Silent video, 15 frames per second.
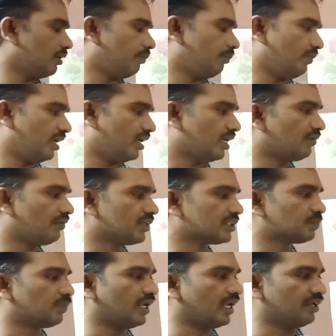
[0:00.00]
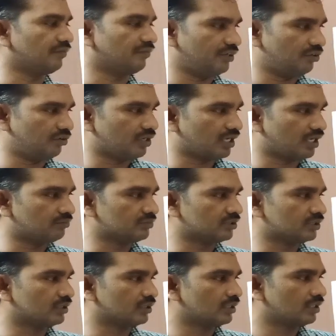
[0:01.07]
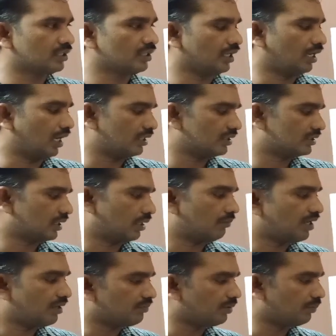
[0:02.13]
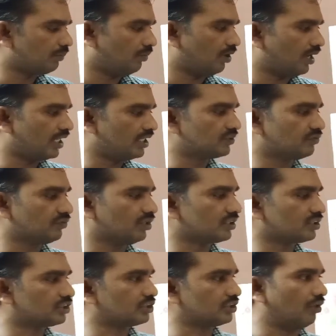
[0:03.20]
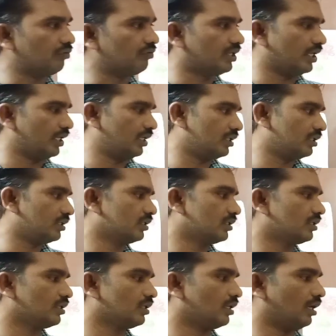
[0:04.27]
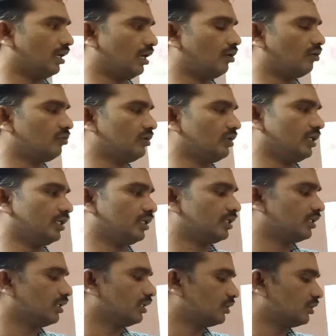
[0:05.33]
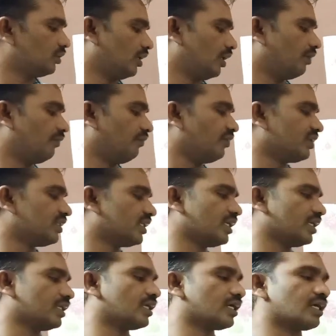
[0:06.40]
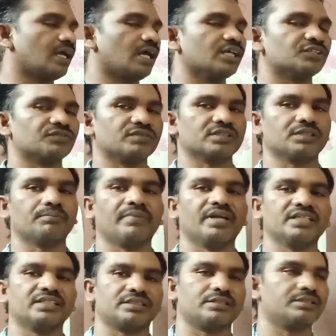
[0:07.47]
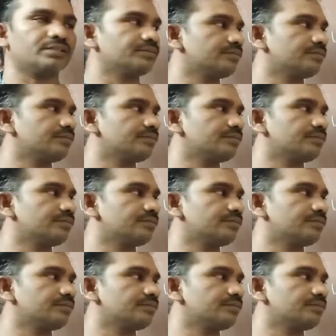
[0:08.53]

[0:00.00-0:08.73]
Meena was playing video games, and some of the boys were shouting loudly. So everything in the class was a mess.